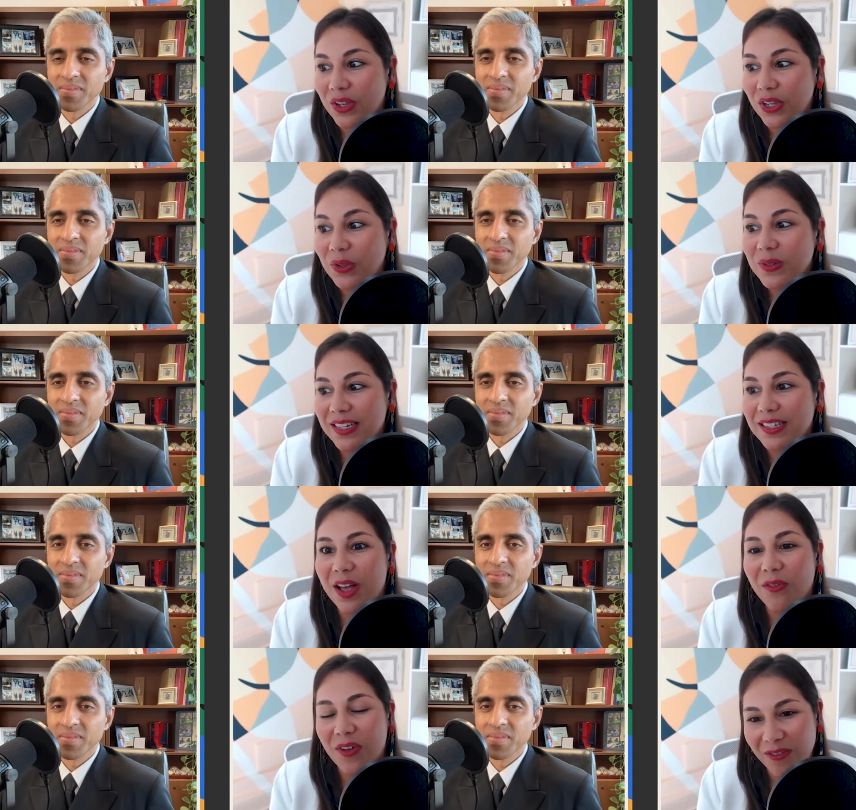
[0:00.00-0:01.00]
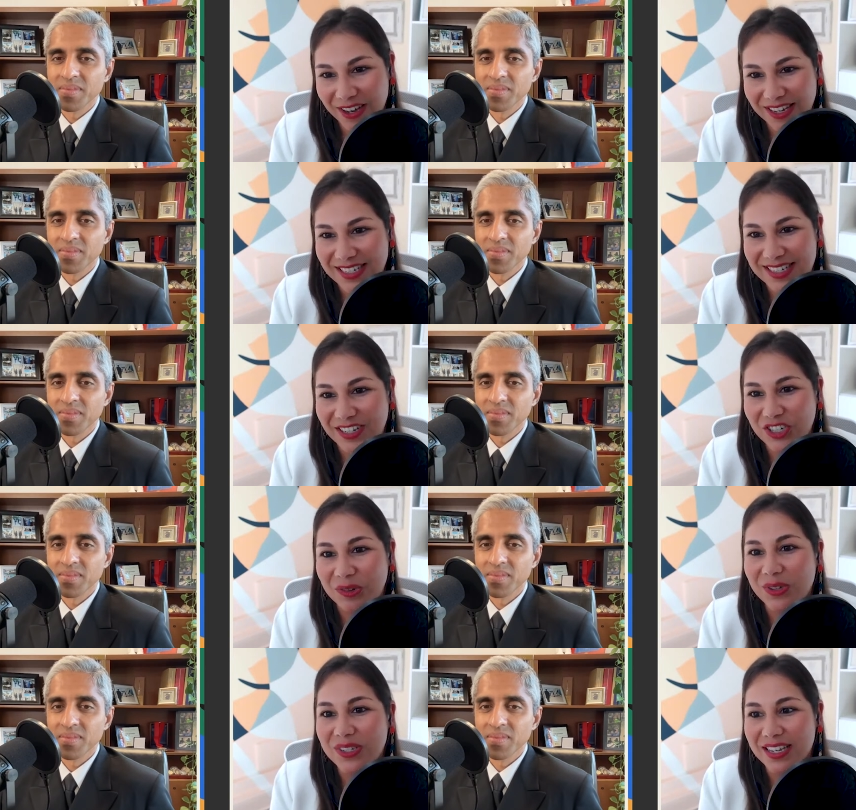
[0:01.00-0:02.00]
Speaker 1: using self efficacy.
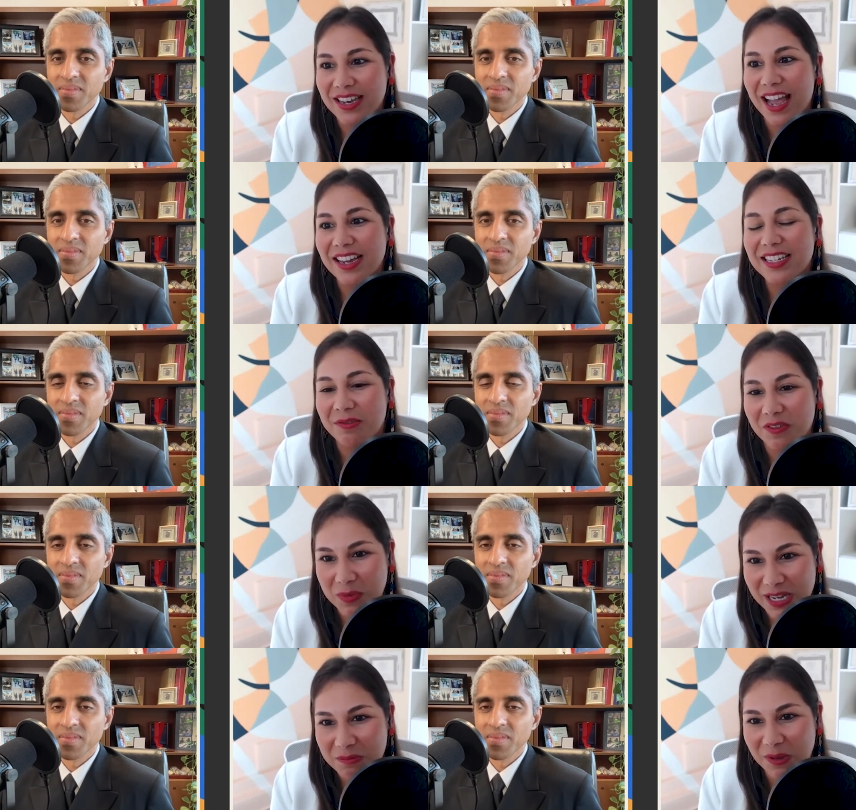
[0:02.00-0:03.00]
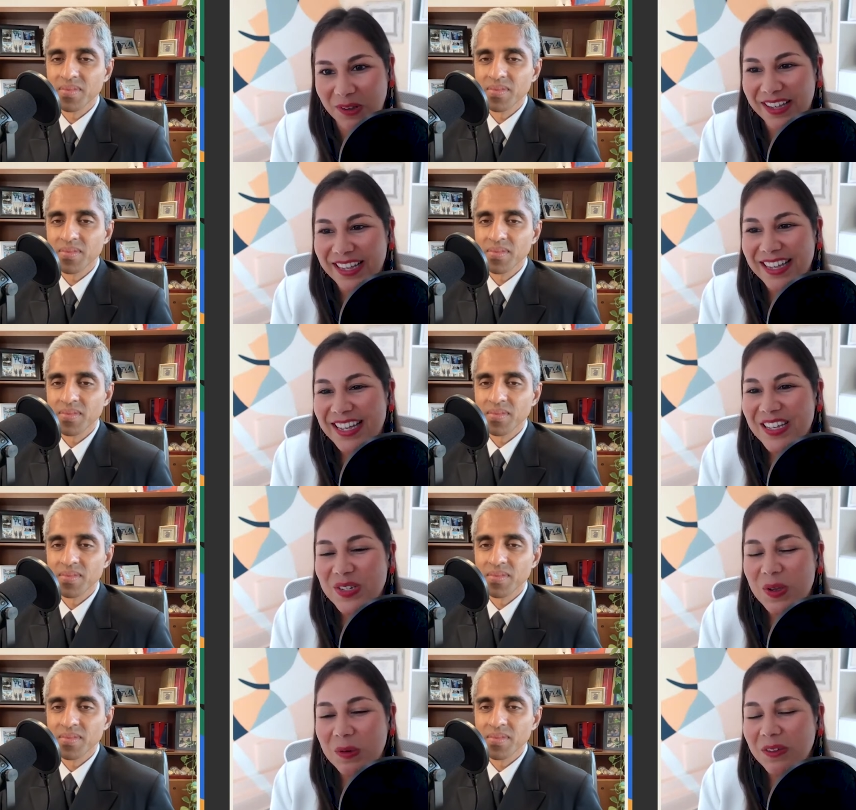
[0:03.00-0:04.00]
She was connecting with people.
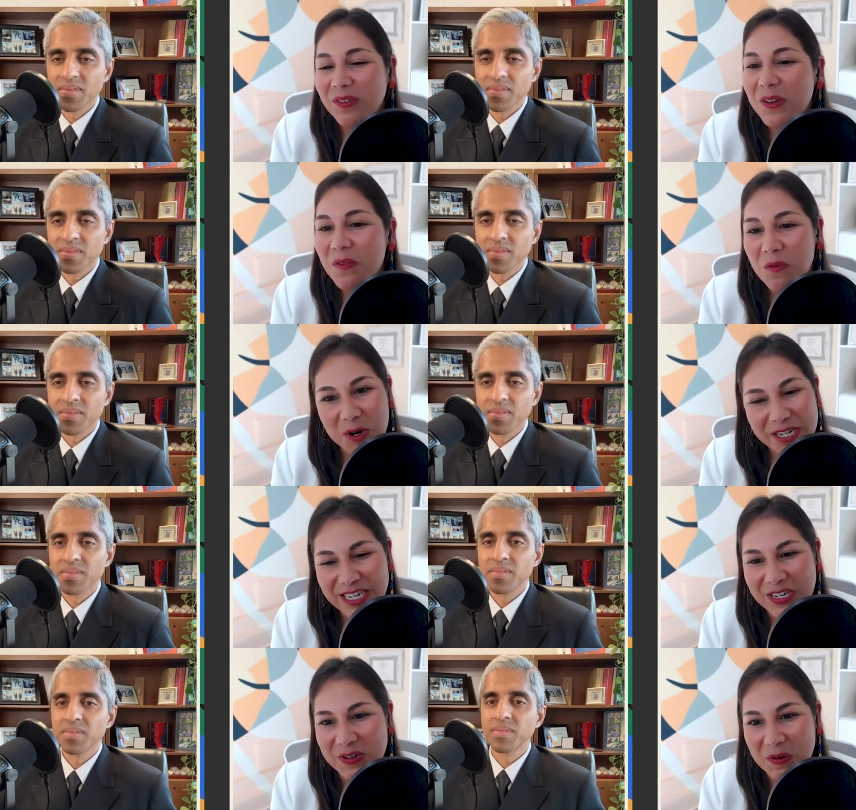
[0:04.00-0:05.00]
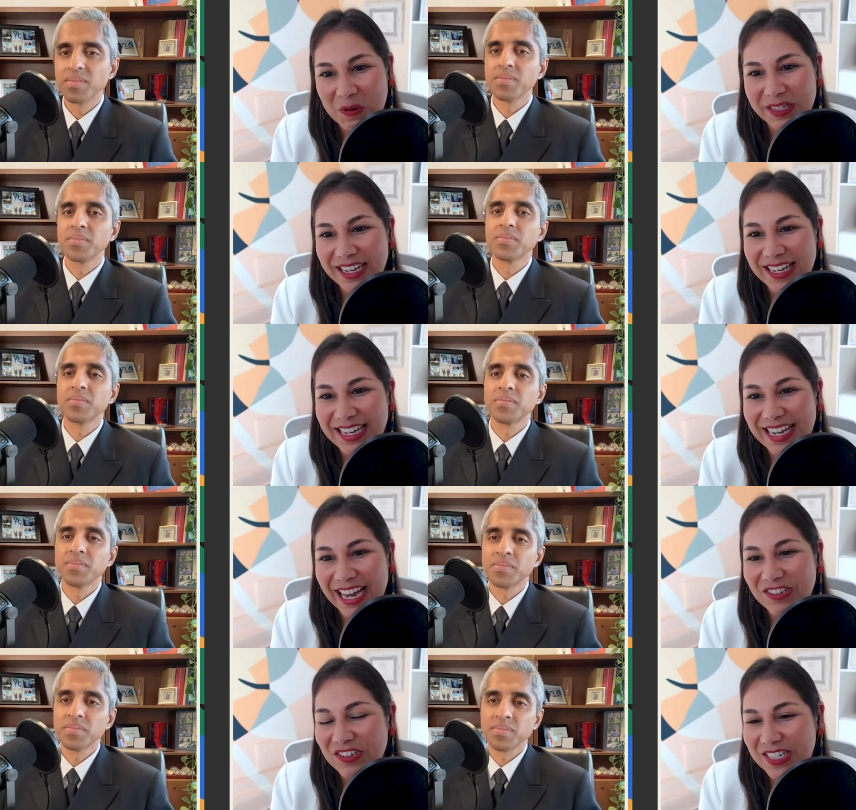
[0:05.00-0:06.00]
So even a 14 year old can
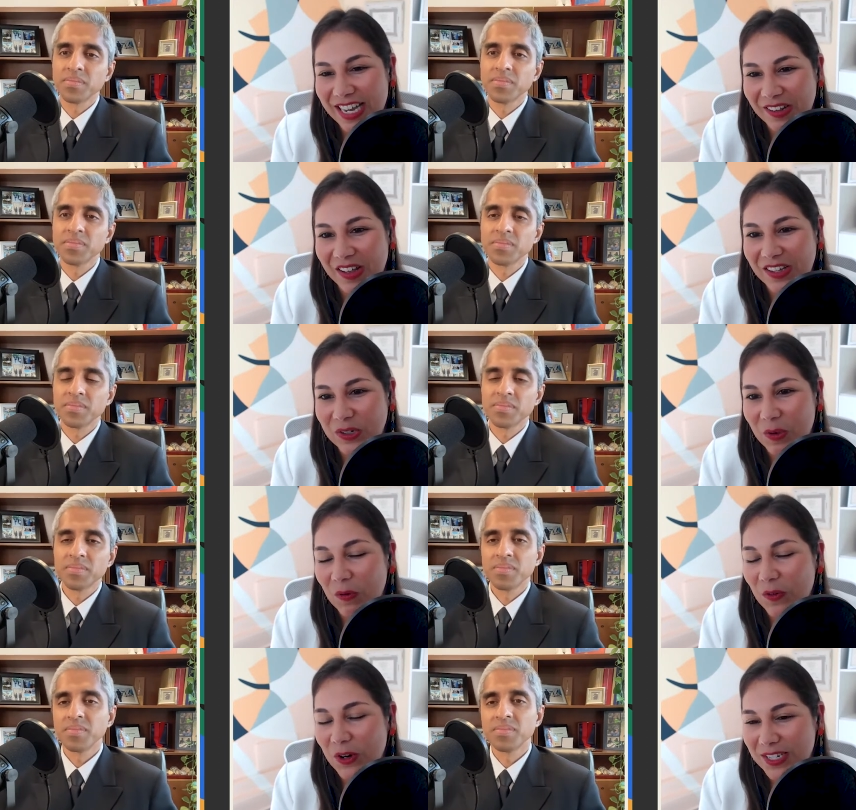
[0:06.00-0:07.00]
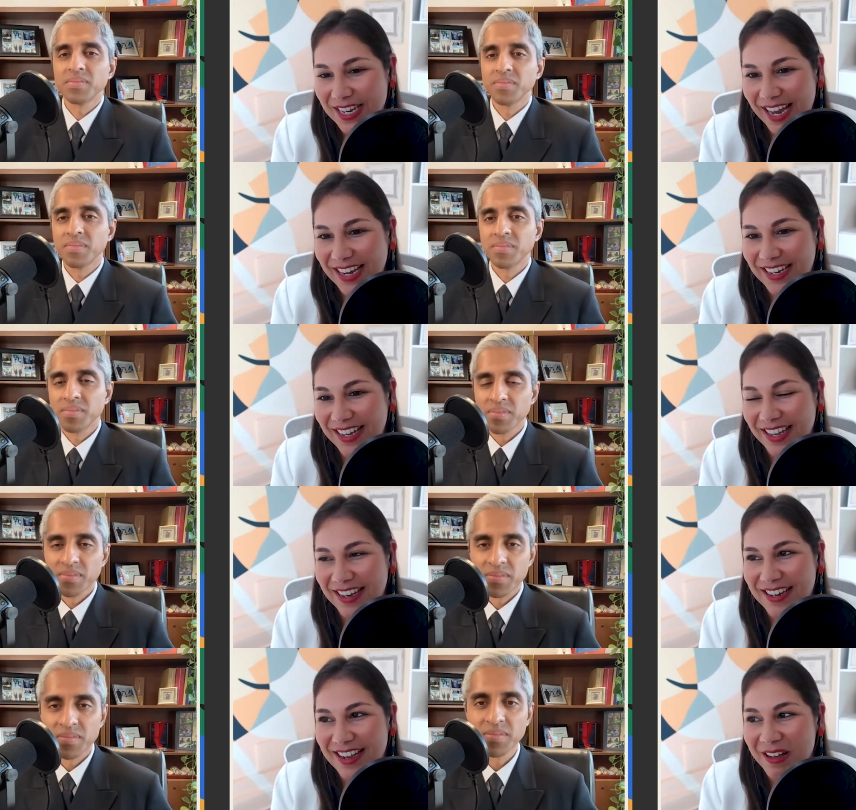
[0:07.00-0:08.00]
engage in psychological first aid.
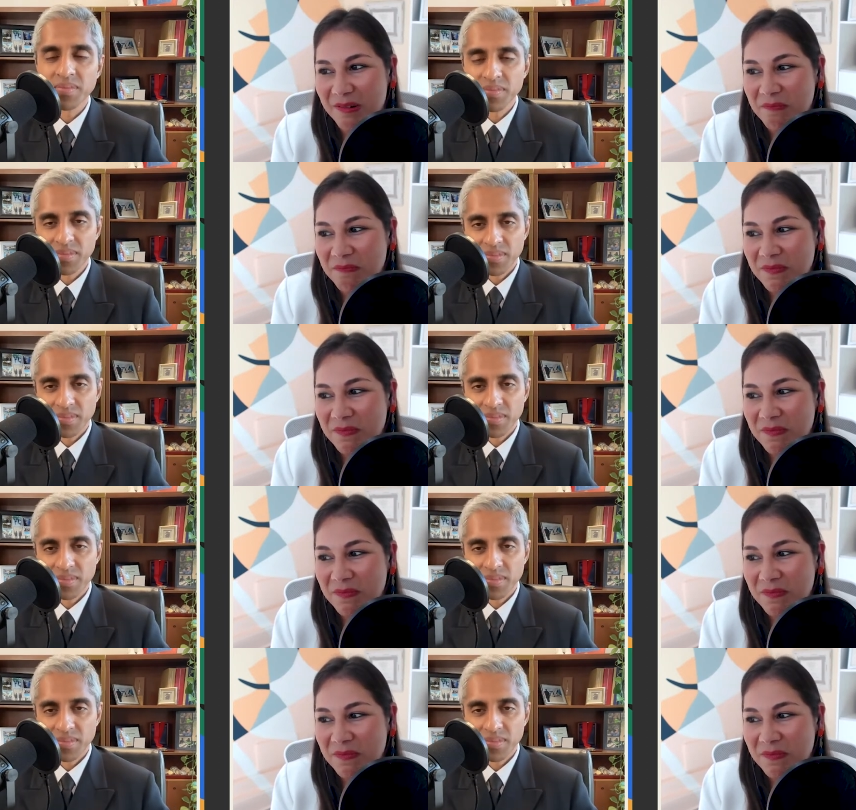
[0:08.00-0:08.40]
And um,